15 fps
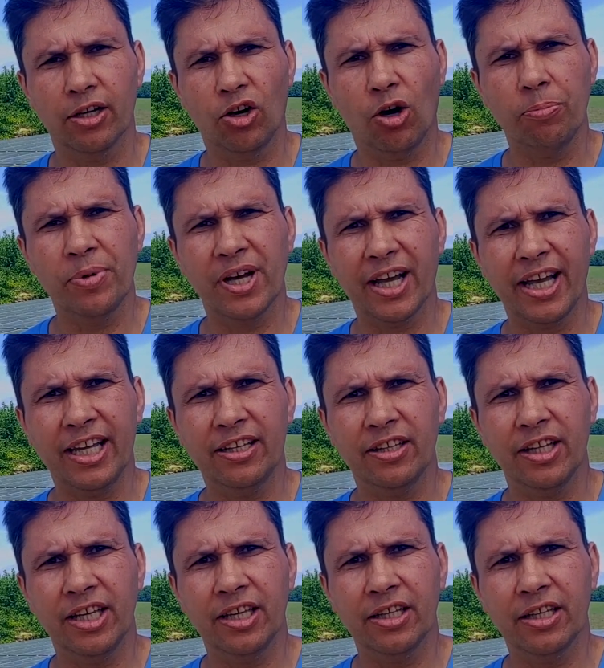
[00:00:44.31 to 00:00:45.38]

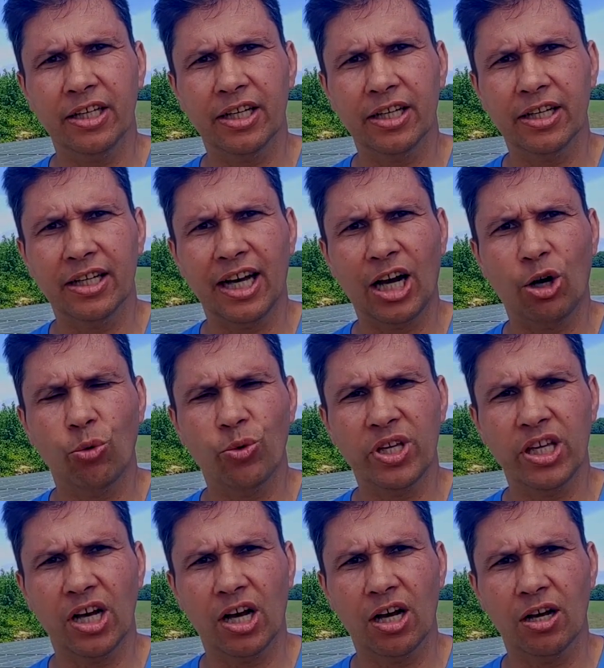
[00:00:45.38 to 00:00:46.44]
operating, how
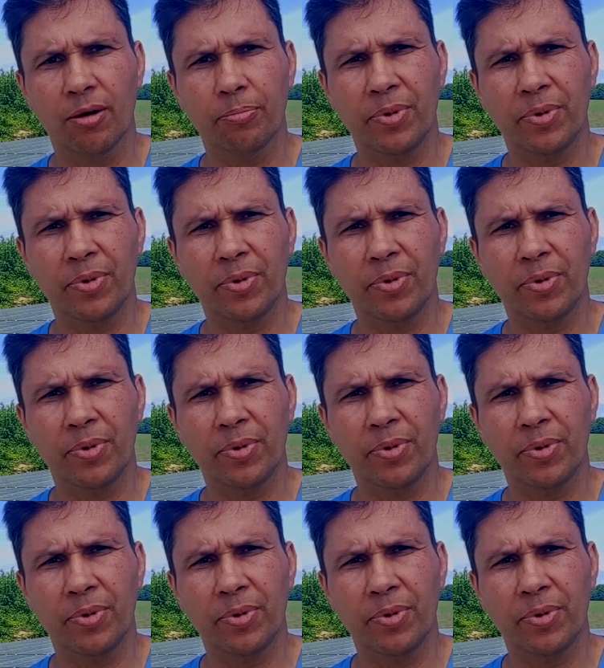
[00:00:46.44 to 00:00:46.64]
we are